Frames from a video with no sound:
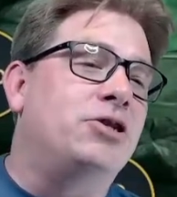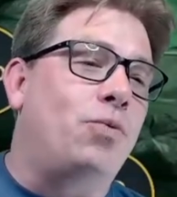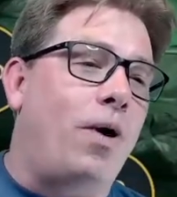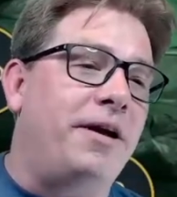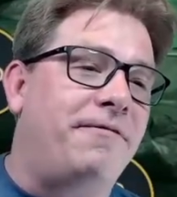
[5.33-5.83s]

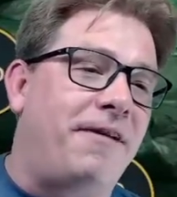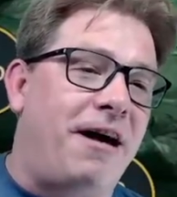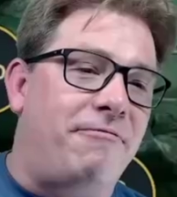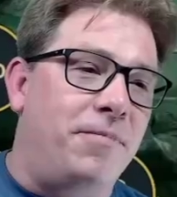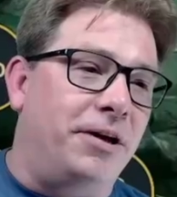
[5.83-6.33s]

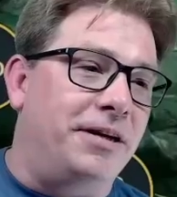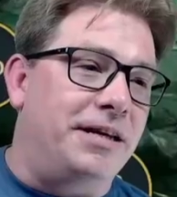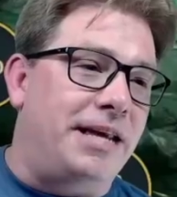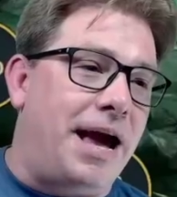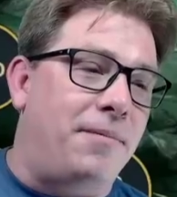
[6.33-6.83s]
25
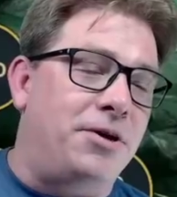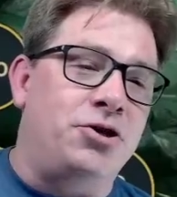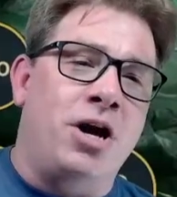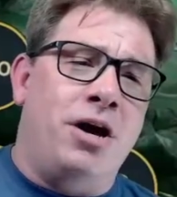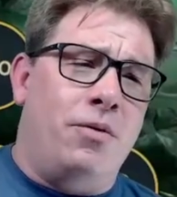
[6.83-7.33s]
million
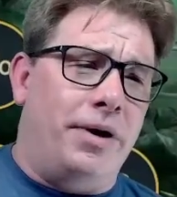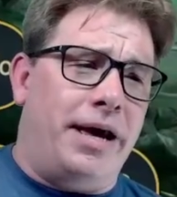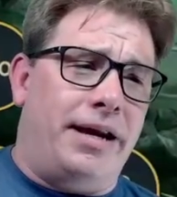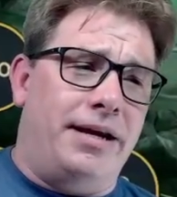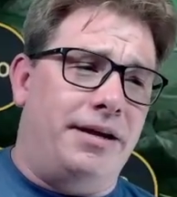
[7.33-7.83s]
damage. We
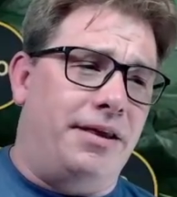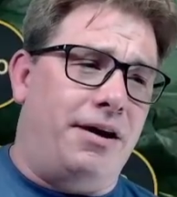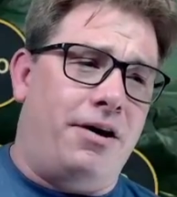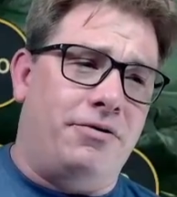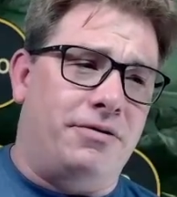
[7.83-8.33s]
get into the
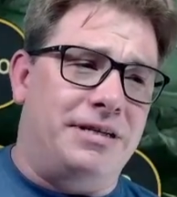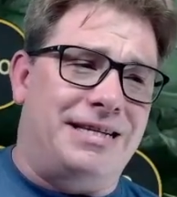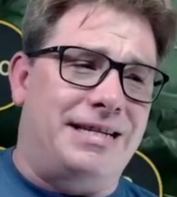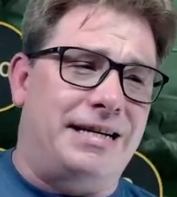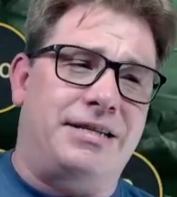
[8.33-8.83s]

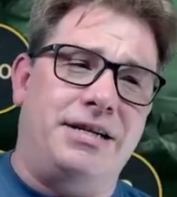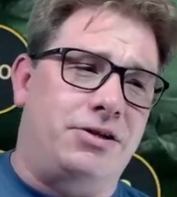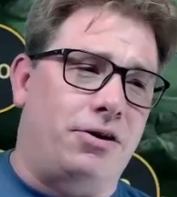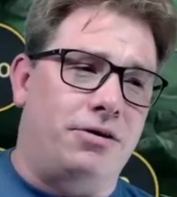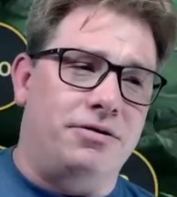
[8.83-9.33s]
160
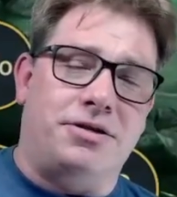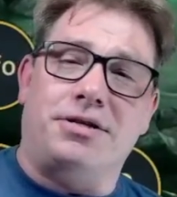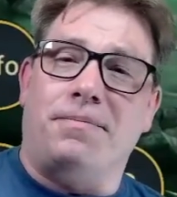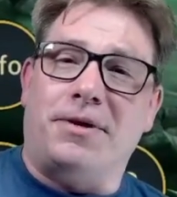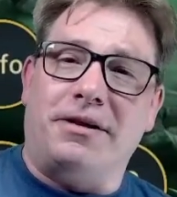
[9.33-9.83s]
turns,
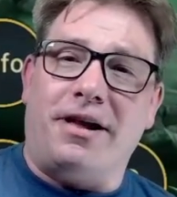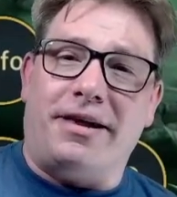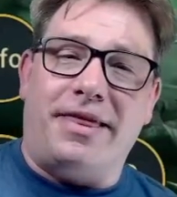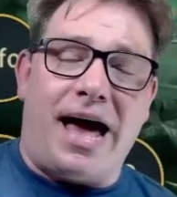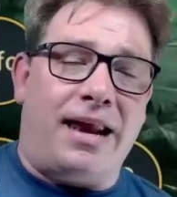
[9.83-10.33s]
something
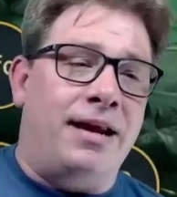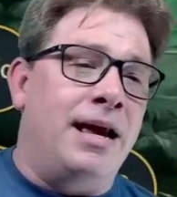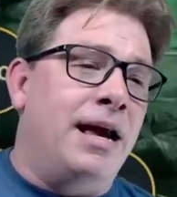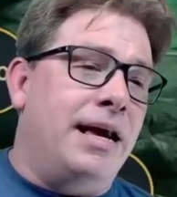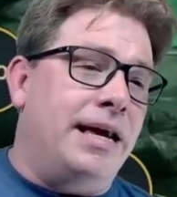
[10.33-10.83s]
like that.
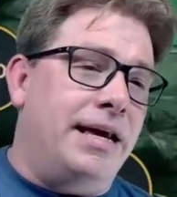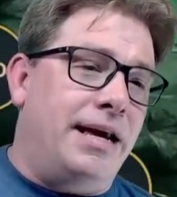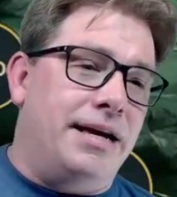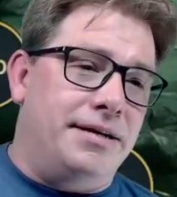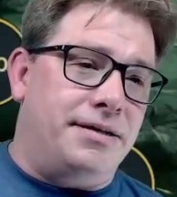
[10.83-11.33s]
He
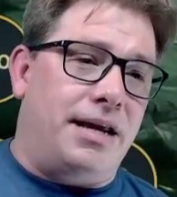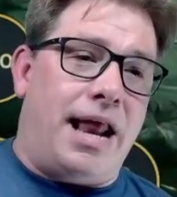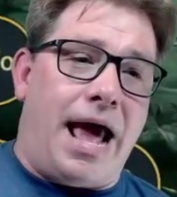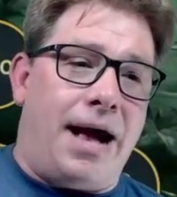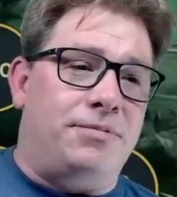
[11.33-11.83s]
is an
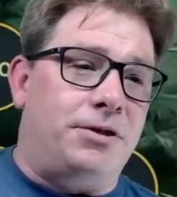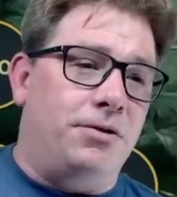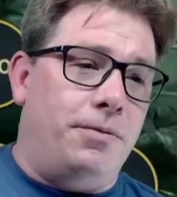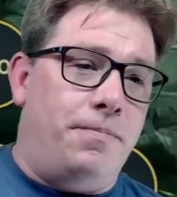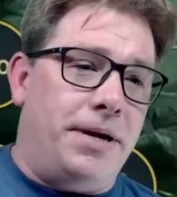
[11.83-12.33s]

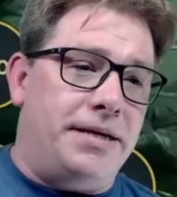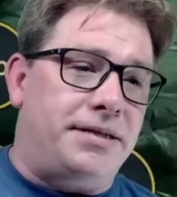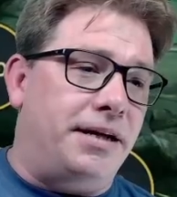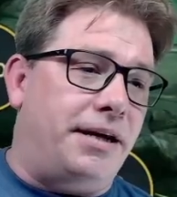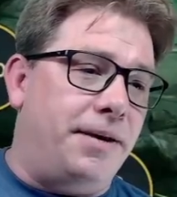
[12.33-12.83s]
absolute
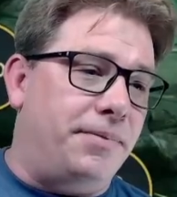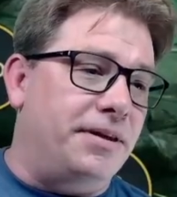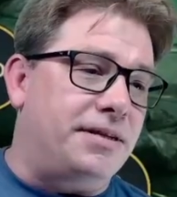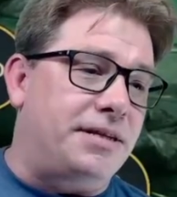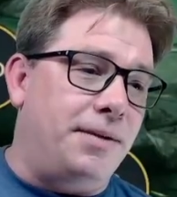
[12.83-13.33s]
beast at keeping
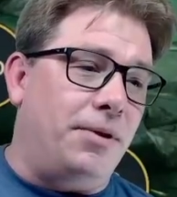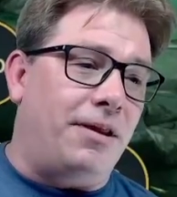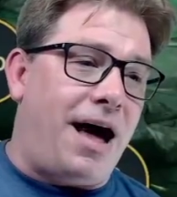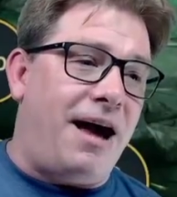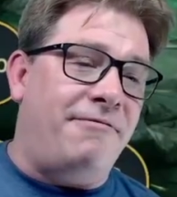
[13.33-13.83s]
this team
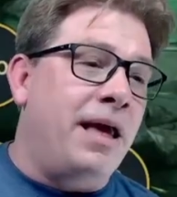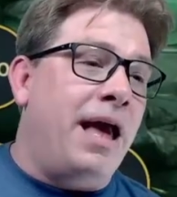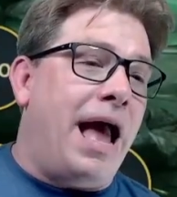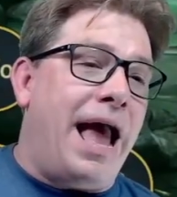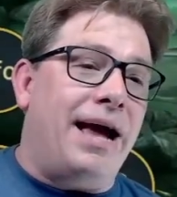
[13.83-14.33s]
alive,
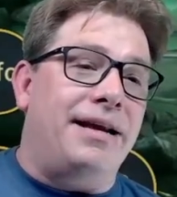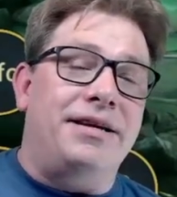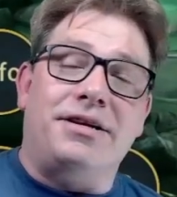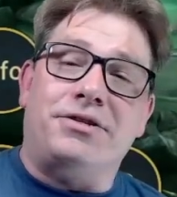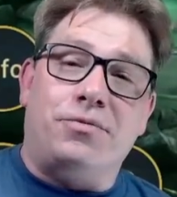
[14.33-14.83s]
and he
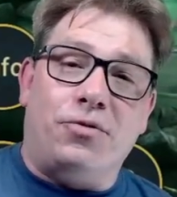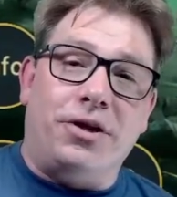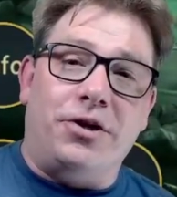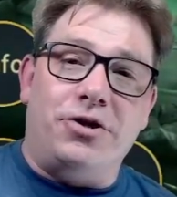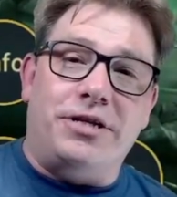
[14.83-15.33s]
does some
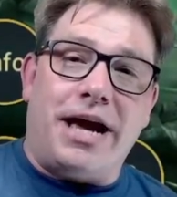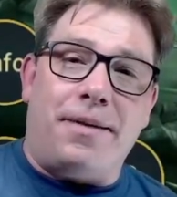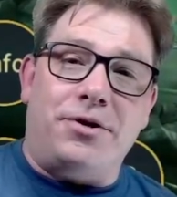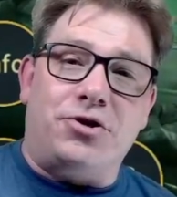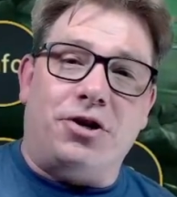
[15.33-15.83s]
really good
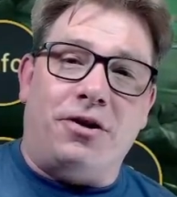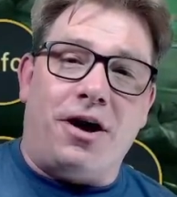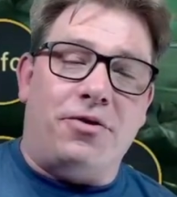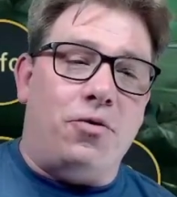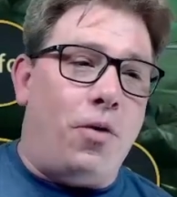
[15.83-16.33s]
damage
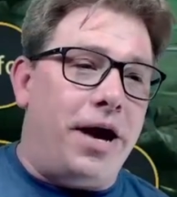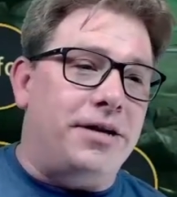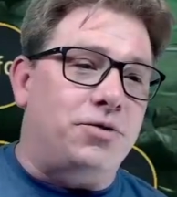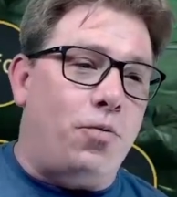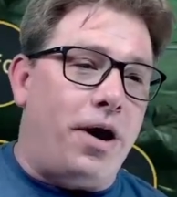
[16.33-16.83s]
along the way
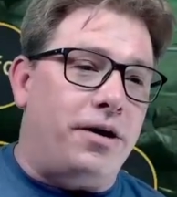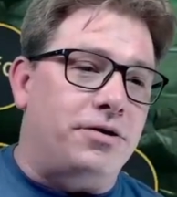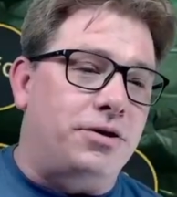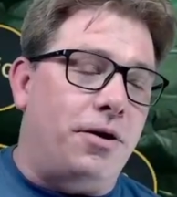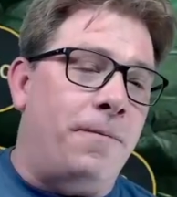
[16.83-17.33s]
as well.
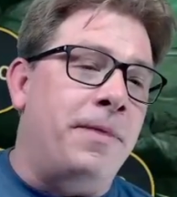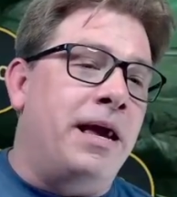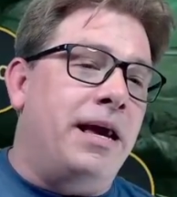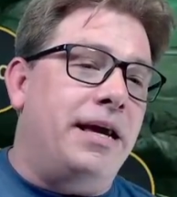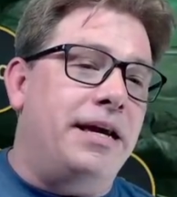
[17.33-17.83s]
So
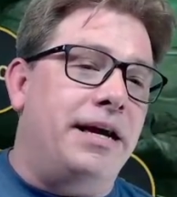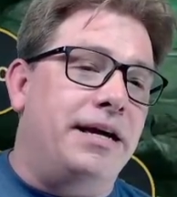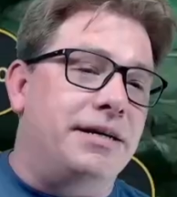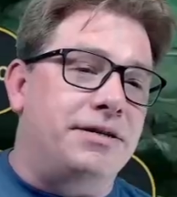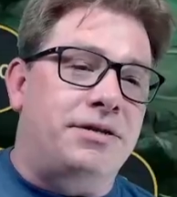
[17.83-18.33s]
he
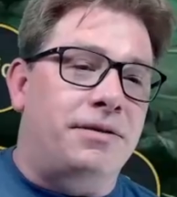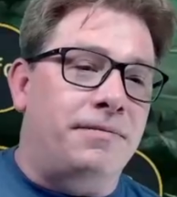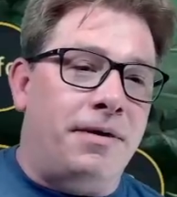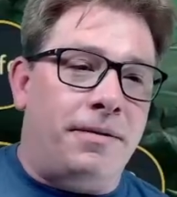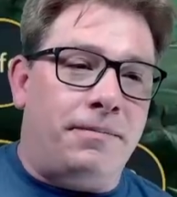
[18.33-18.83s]
is,
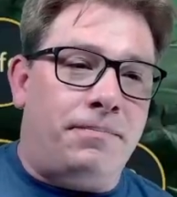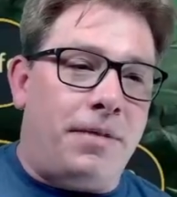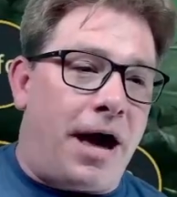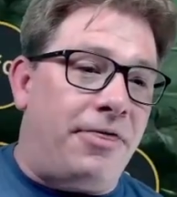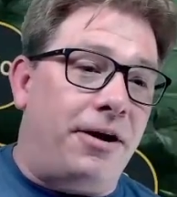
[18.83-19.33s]

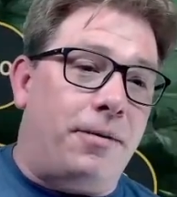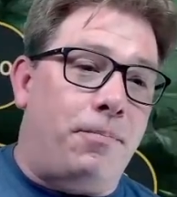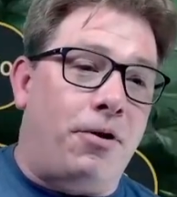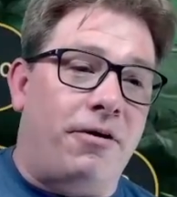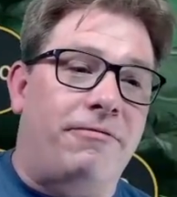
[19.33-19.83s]
I think,
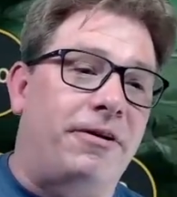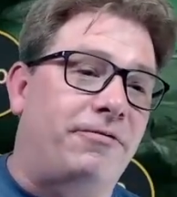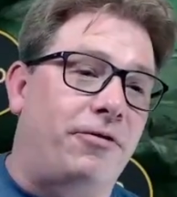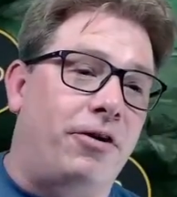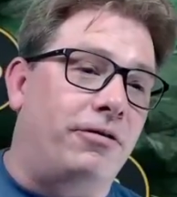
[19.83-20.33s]
perfect
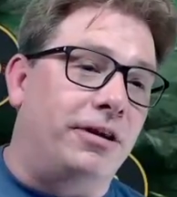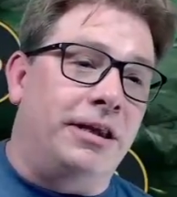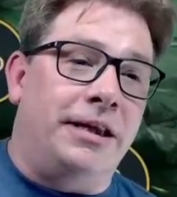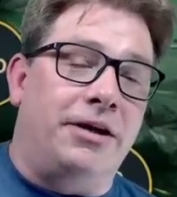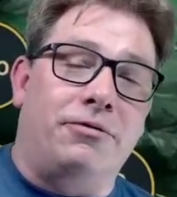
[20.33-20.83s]
for
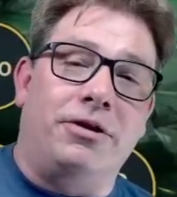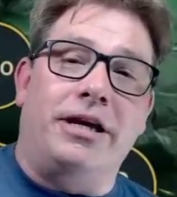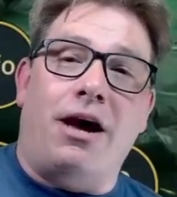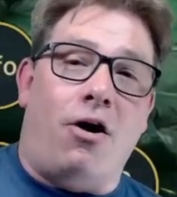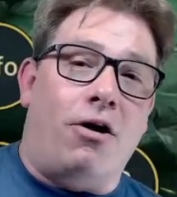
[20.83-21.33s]

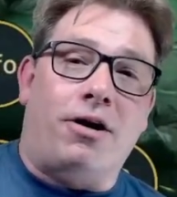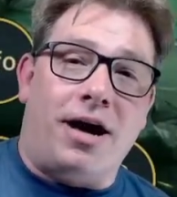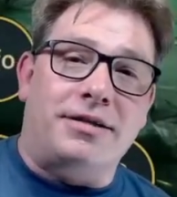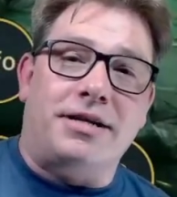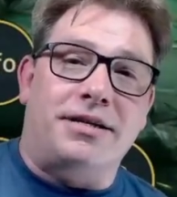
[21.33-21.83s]
literally all
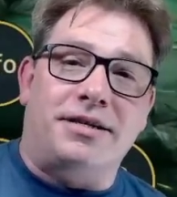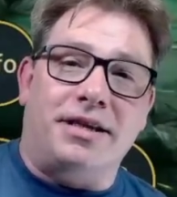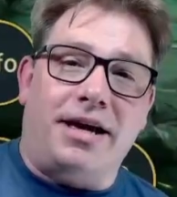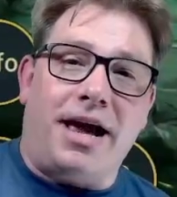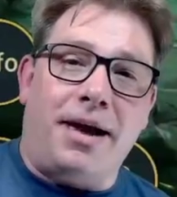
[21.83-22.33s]
content in
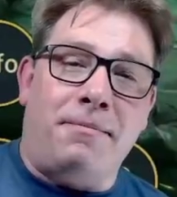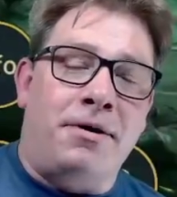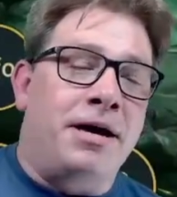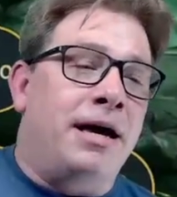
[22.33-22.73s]
the game.